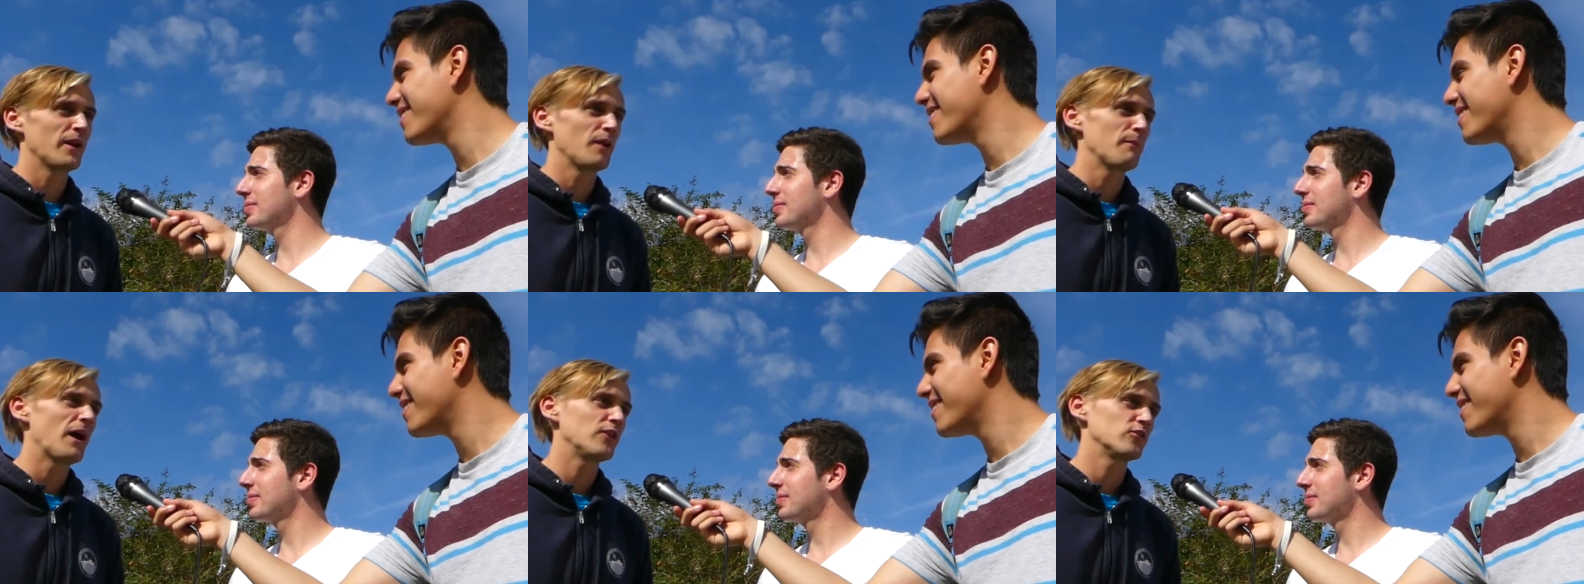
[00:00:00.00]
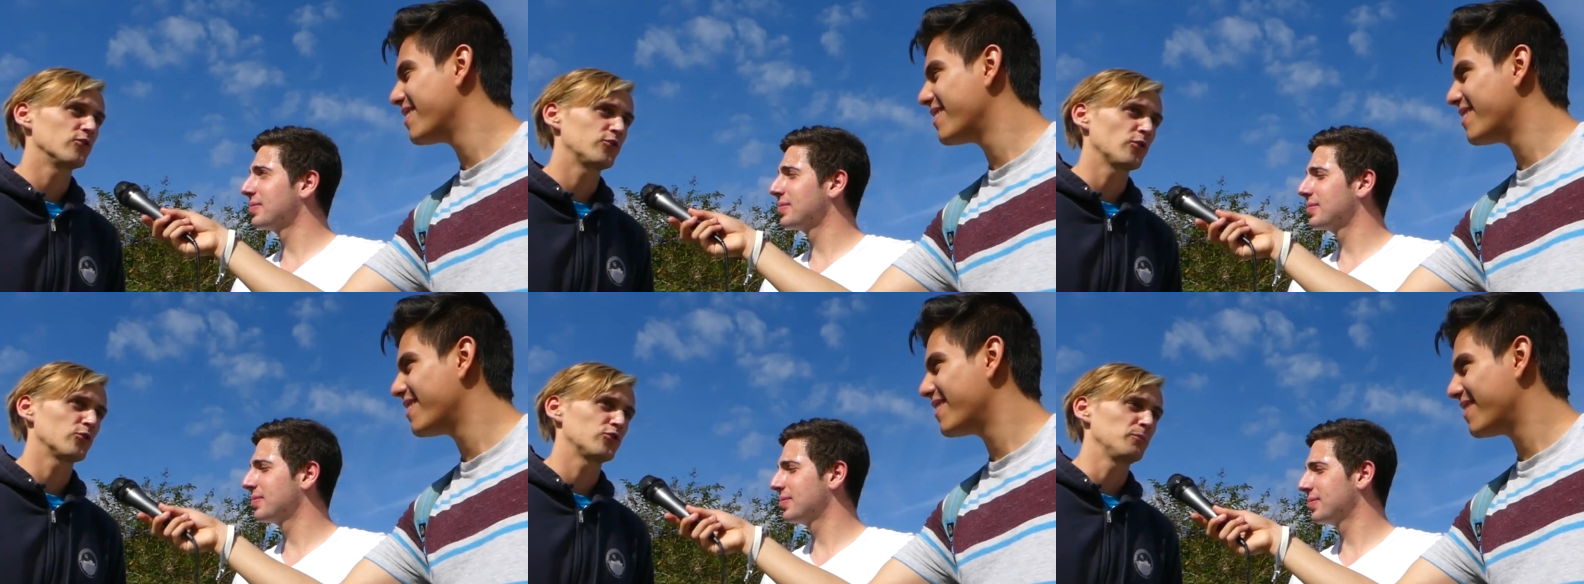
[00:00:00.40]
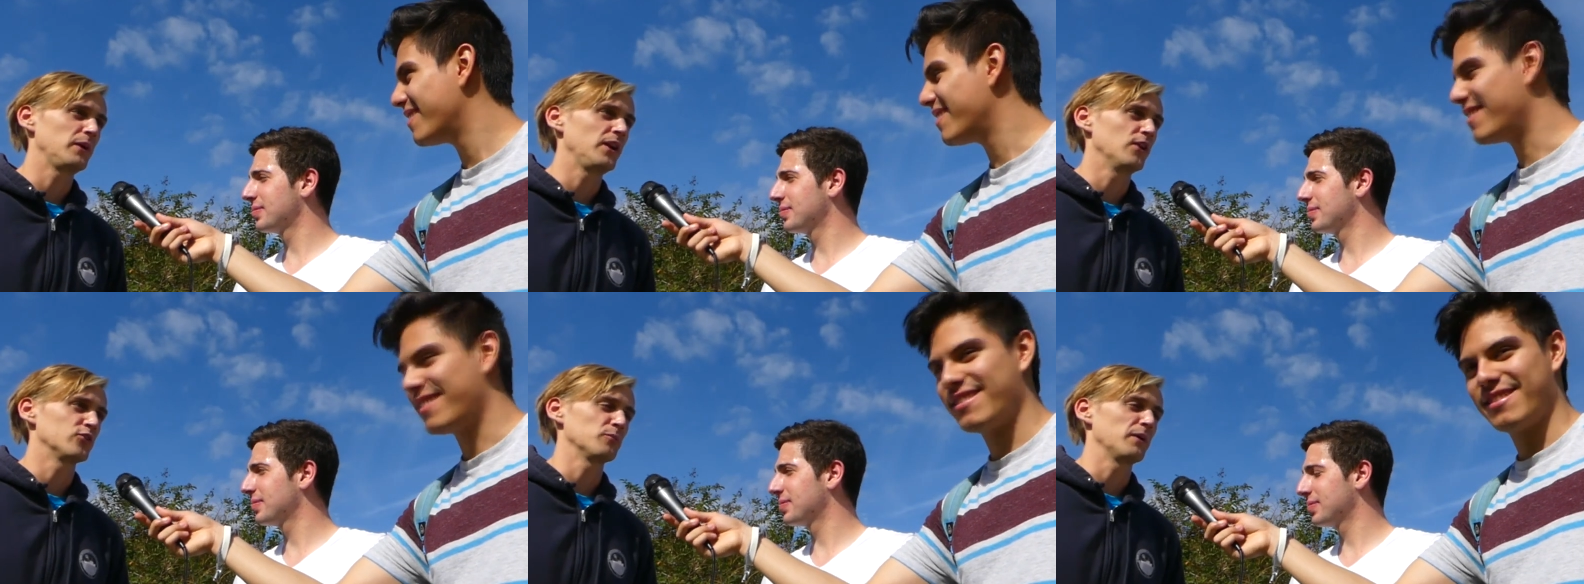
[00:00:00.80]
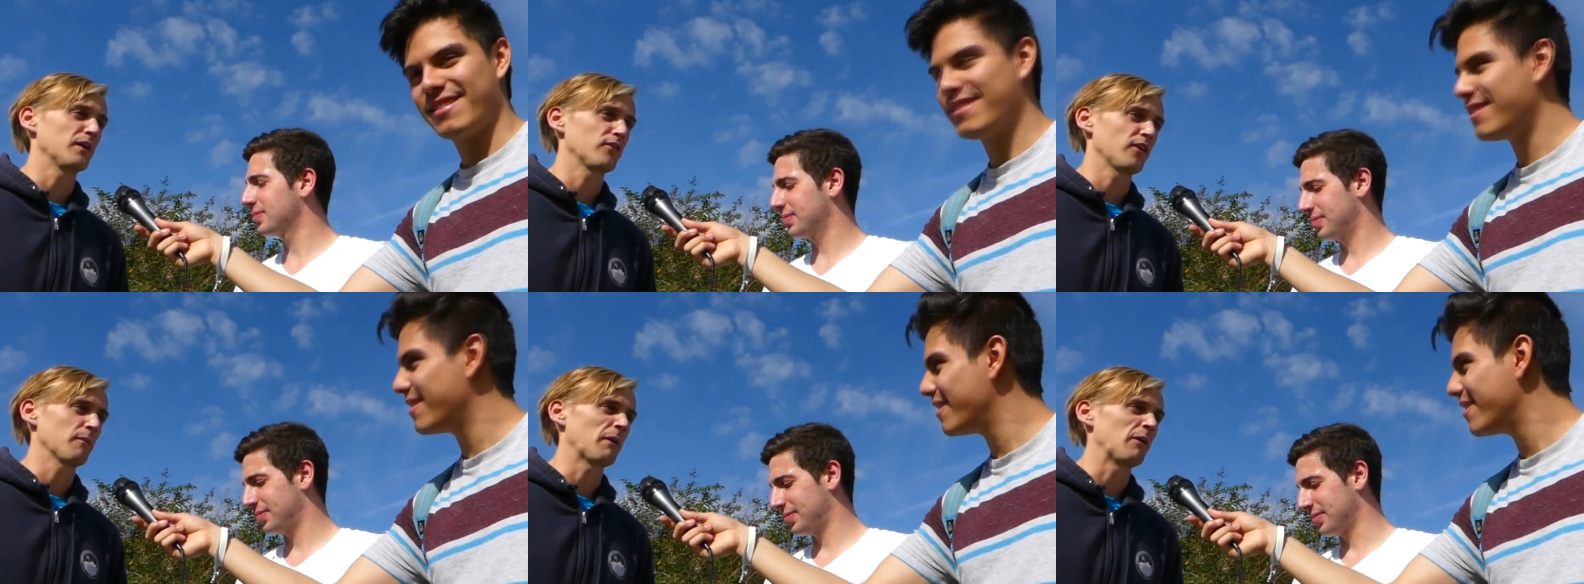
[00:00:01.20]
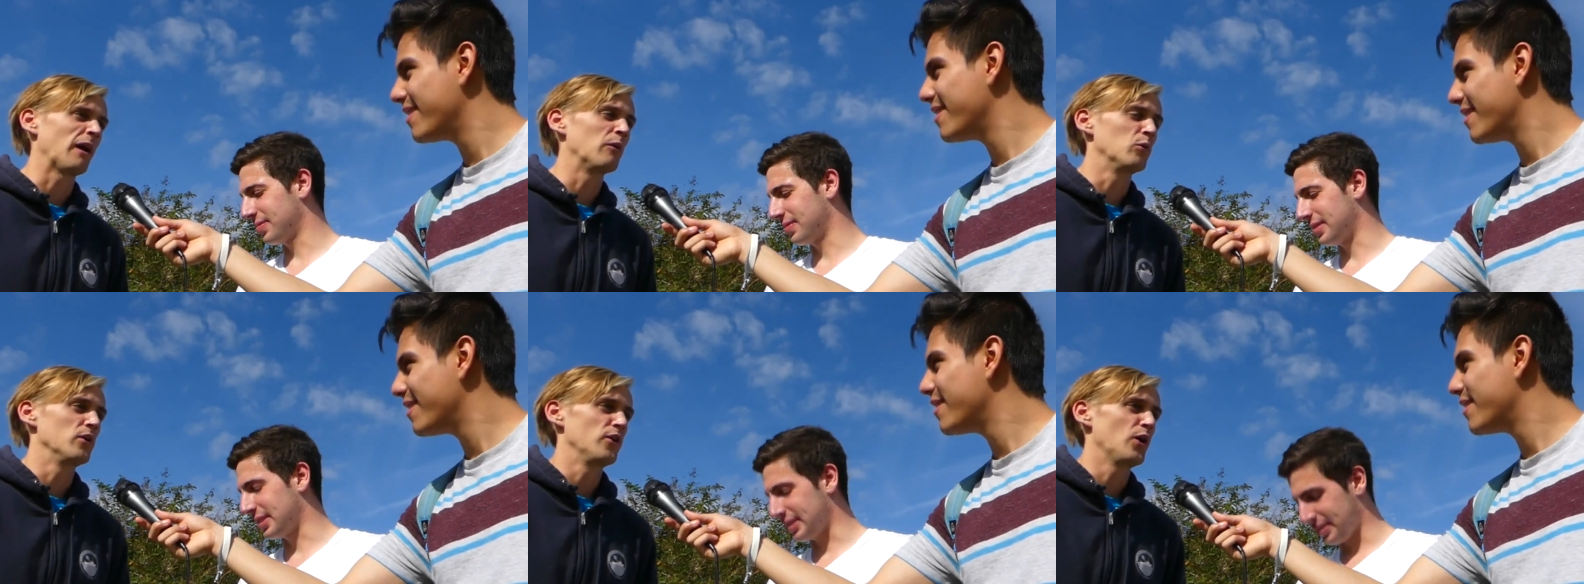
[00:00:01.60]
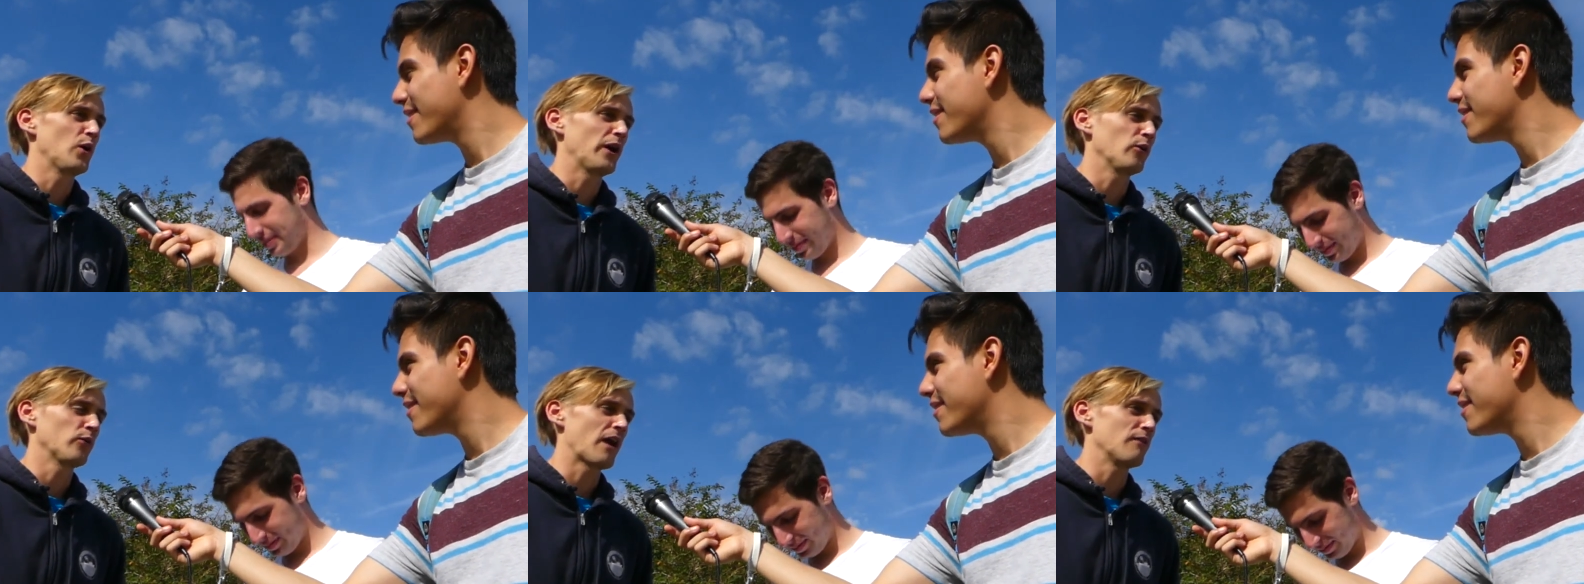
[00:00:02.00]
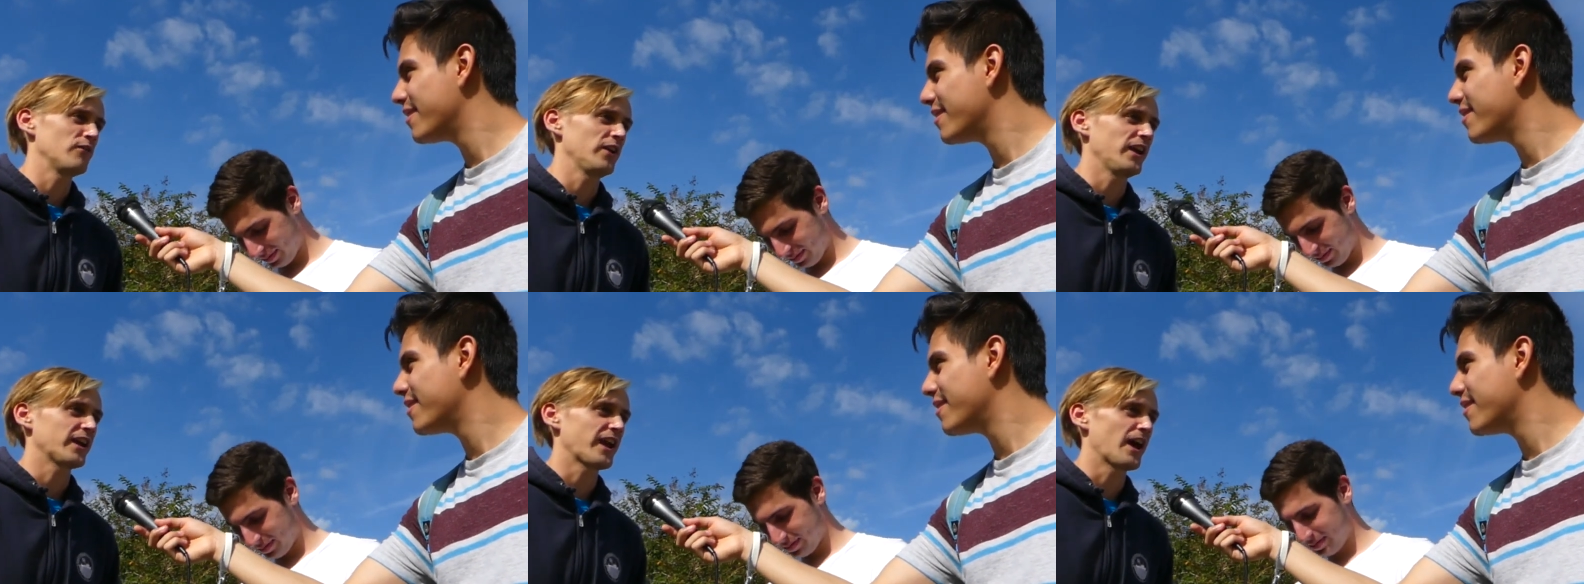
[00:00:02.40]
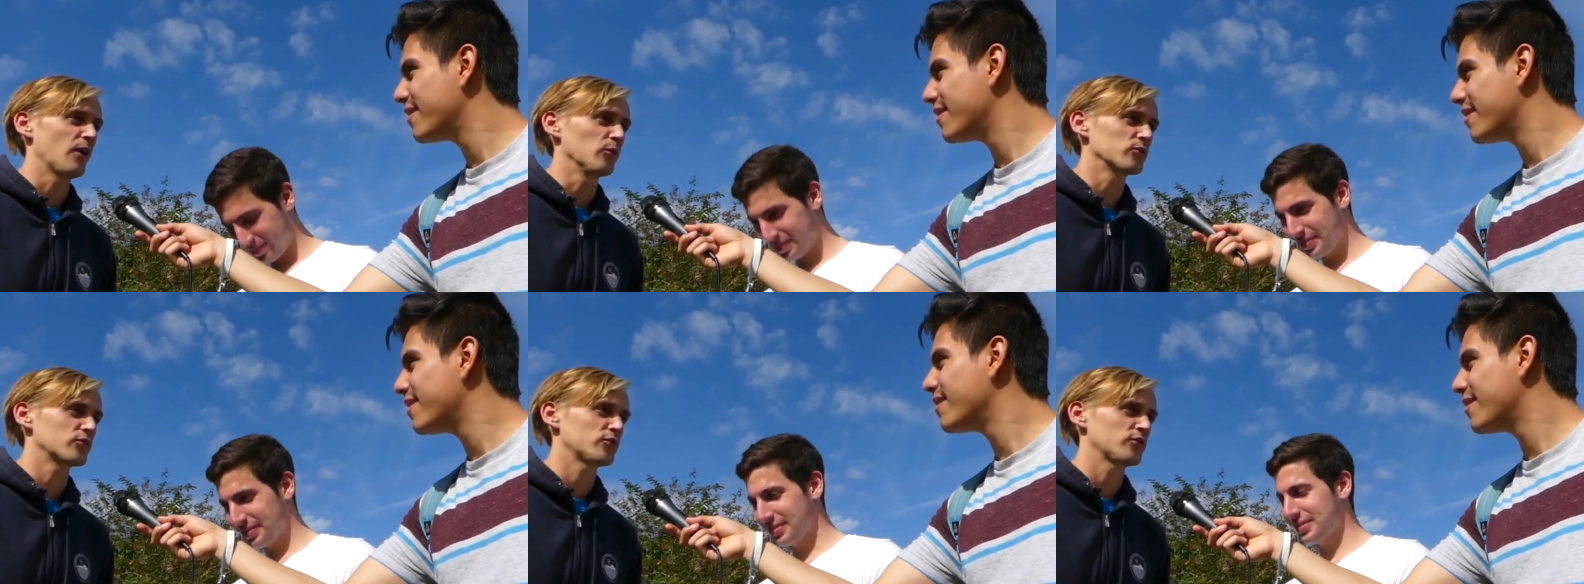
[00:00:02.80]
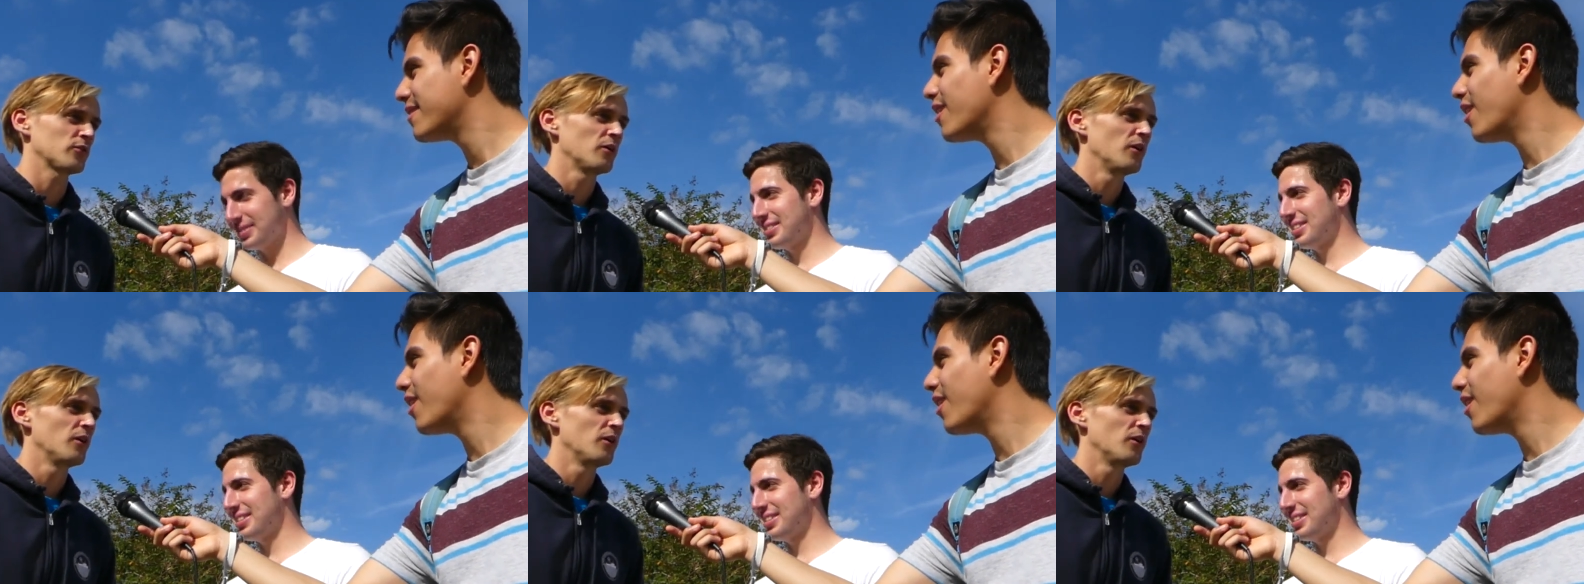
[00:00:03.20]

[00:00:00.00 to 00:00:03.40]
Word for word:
Speaker 1: I imagine social media is a big thing. I, I wouldn't know. I don't have any accounts.